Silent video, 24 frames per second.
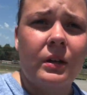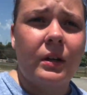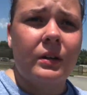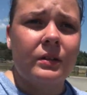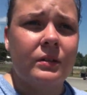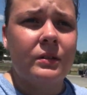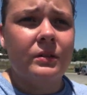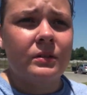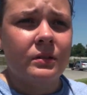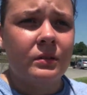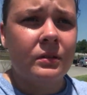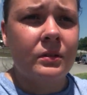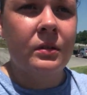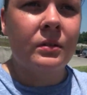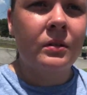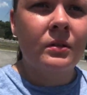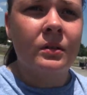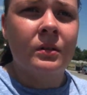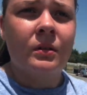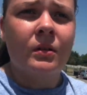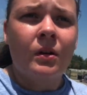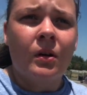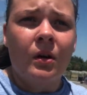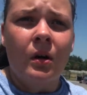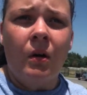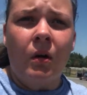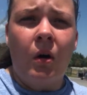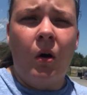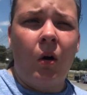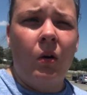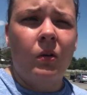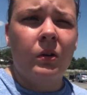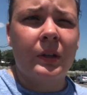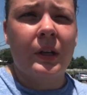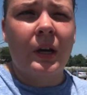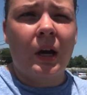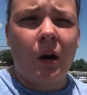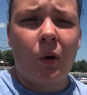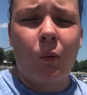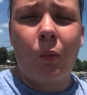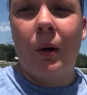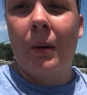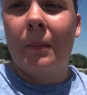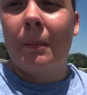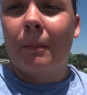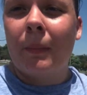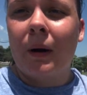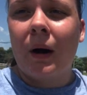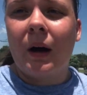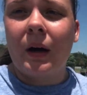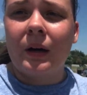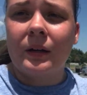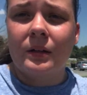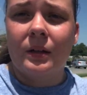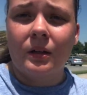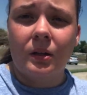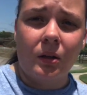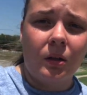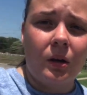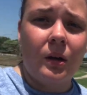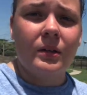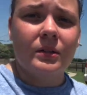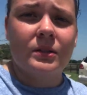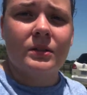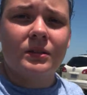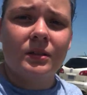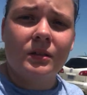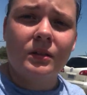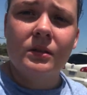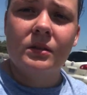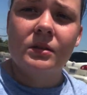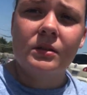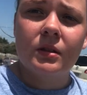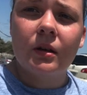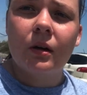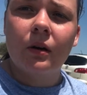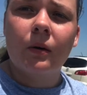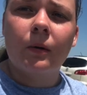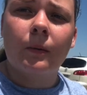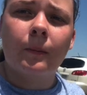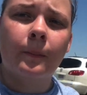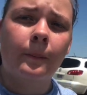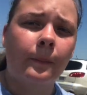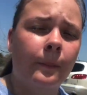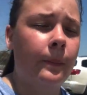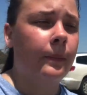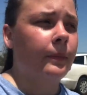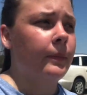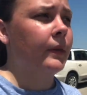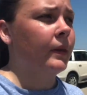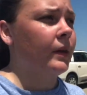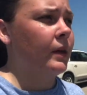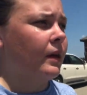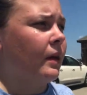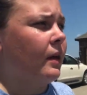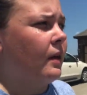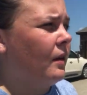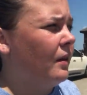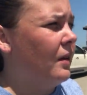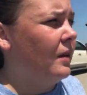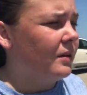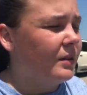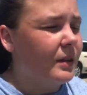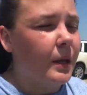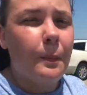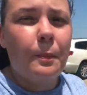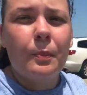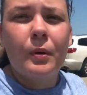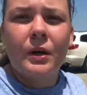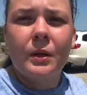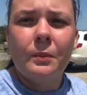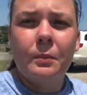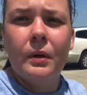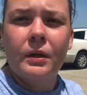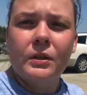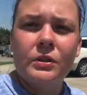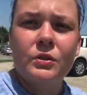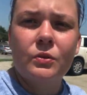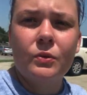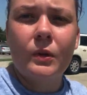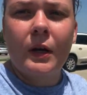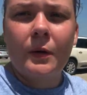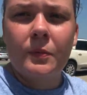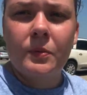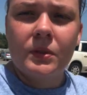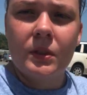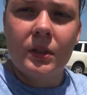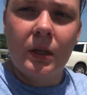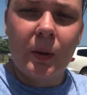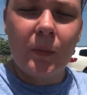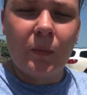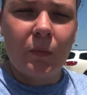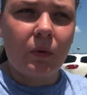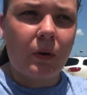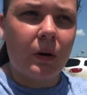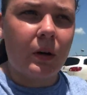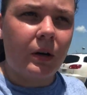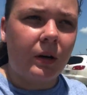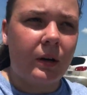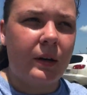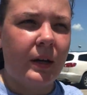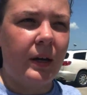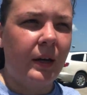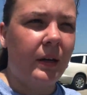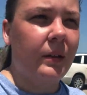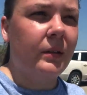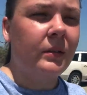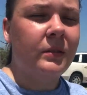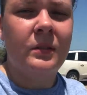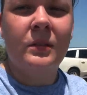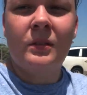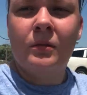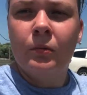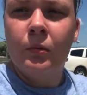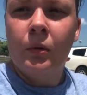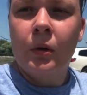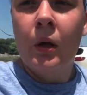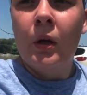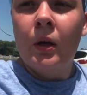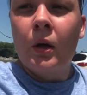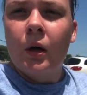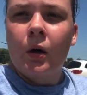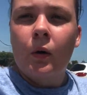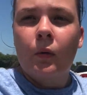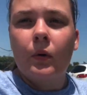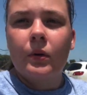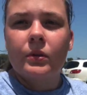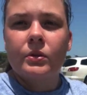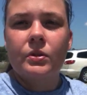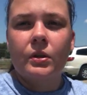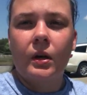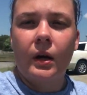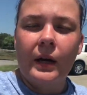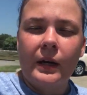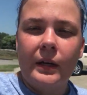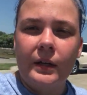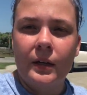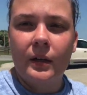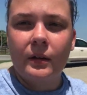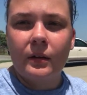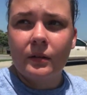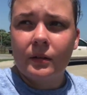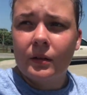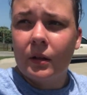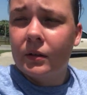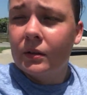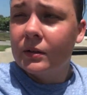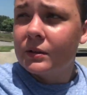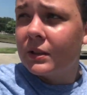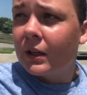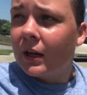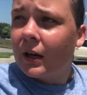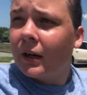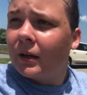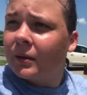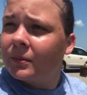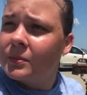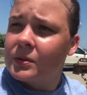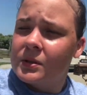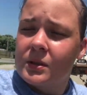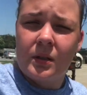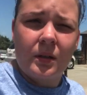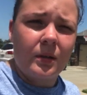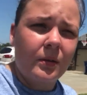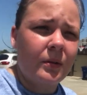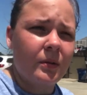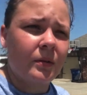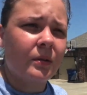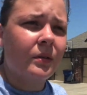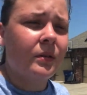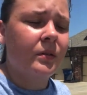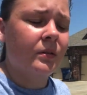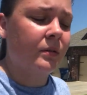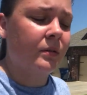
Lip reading: nothing. Only got one bite and I lost it, so that pretty much wraps it up for today. We'll try again another time, so